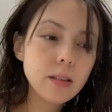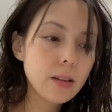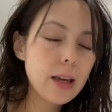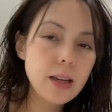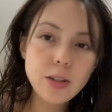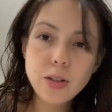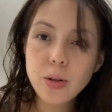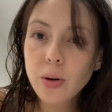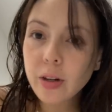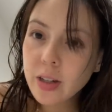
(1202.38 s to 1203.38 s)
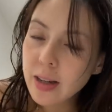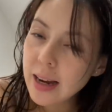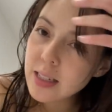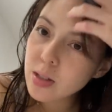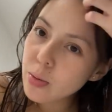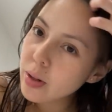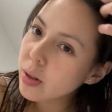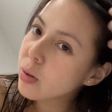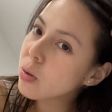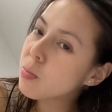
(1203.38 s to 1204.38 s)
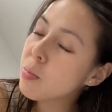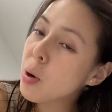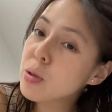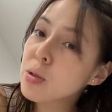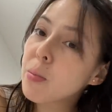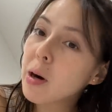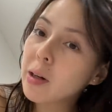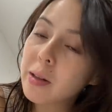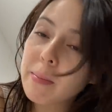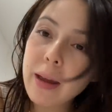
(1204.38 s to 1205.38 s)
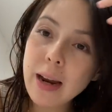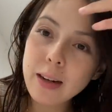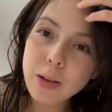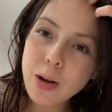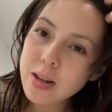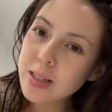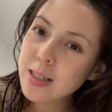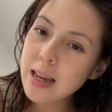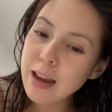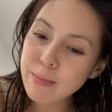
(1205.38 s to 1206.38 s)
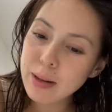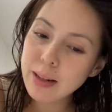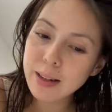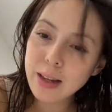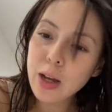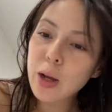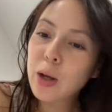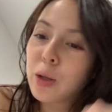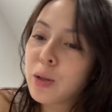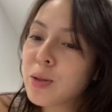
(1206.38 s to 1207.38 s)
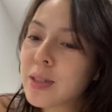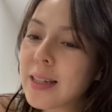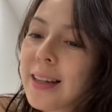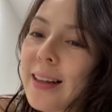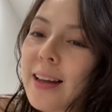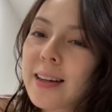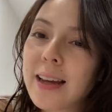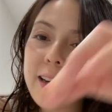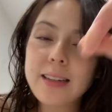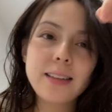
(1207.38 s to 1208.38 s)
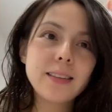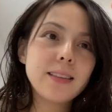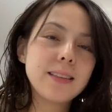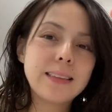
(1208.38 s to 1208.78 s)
Okay, so are you guys going through postpartum hair loss? I've been losing a lot of hair